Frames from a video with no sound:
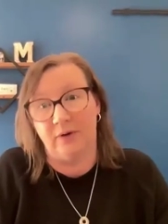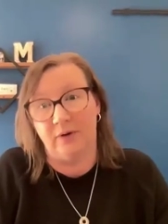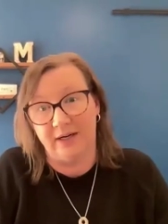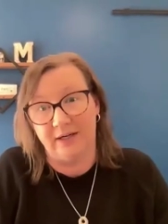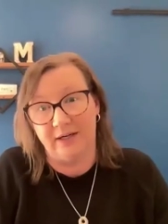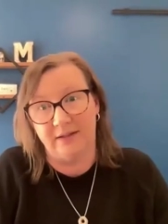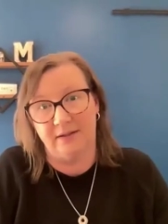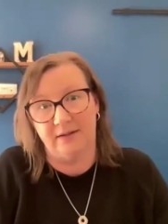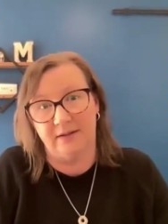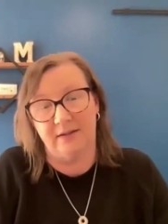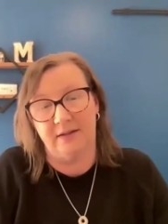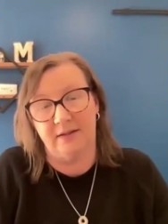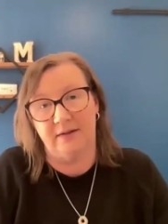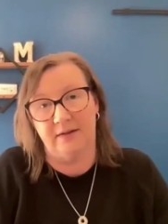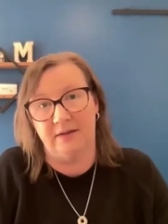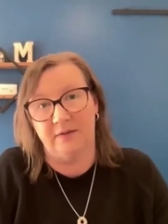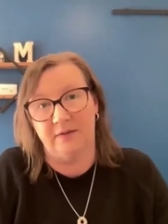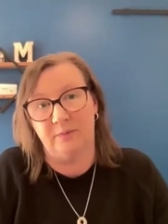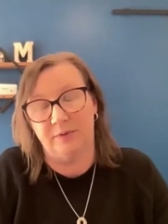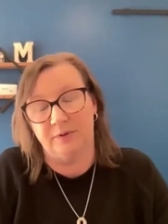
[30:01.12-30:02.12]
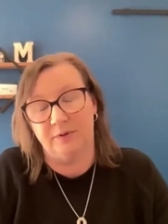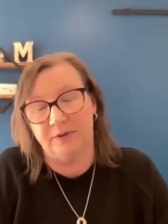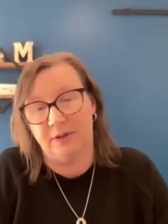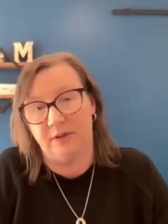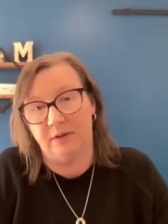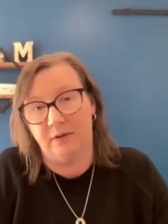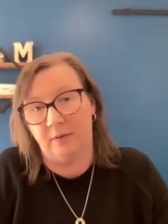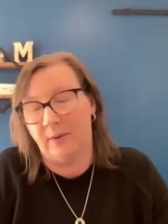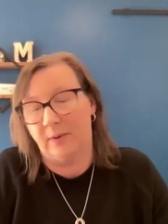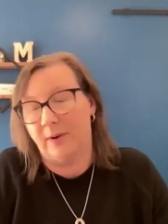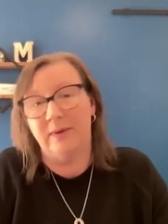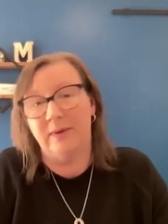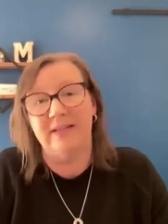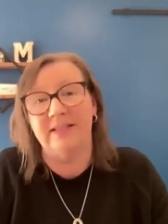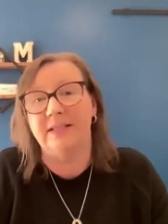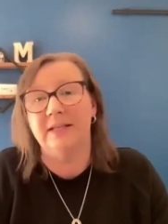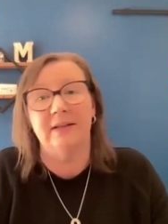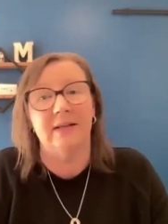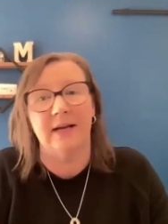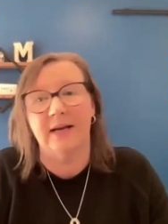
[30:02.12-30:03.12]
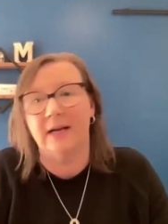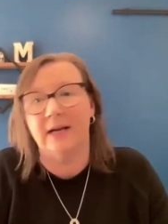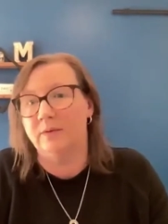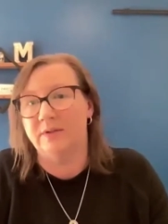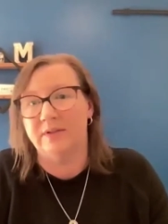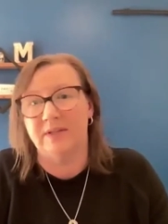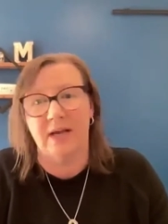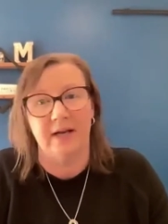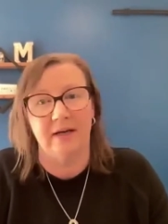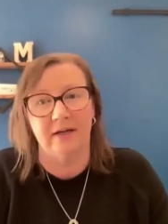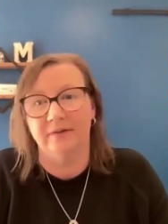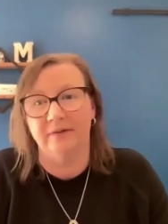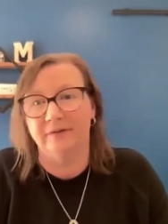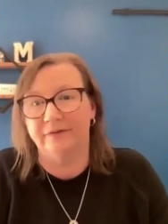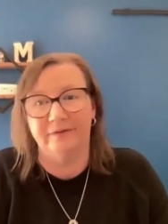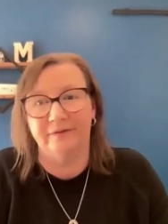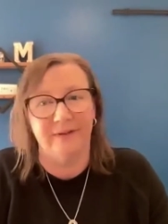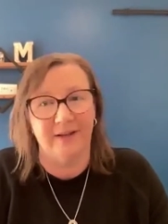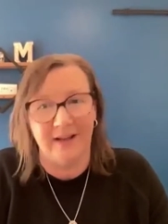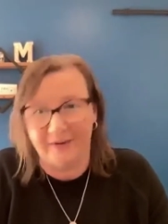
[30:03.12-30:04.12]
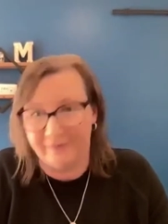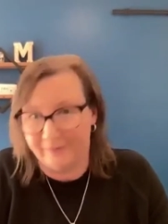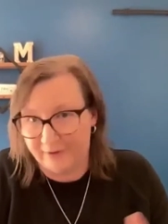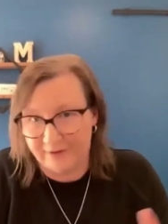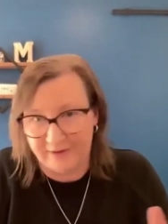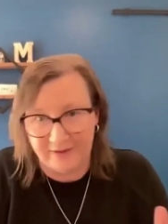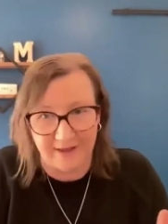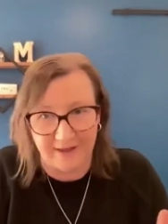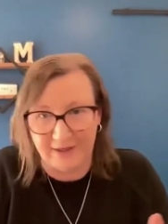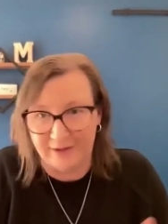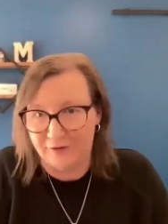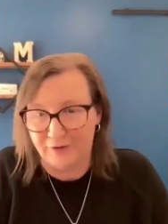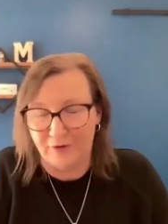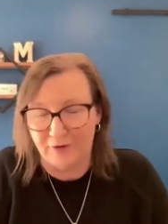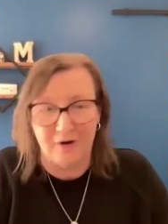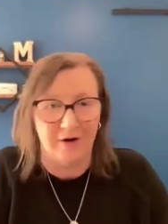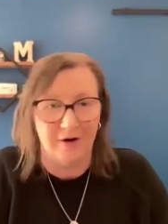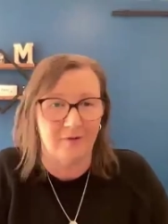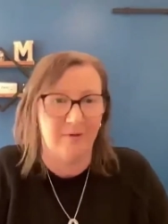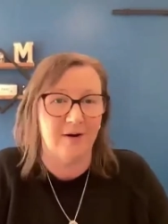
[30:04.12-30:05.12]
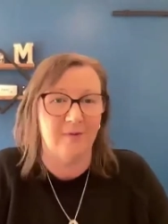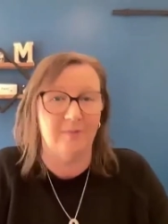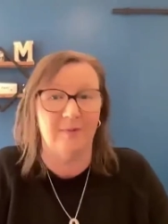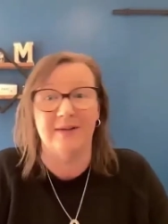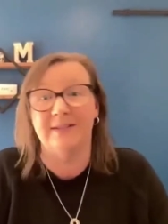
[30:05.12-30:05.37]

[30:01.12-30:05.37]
rigged in this particular way. And we see that outside of everything HR, right?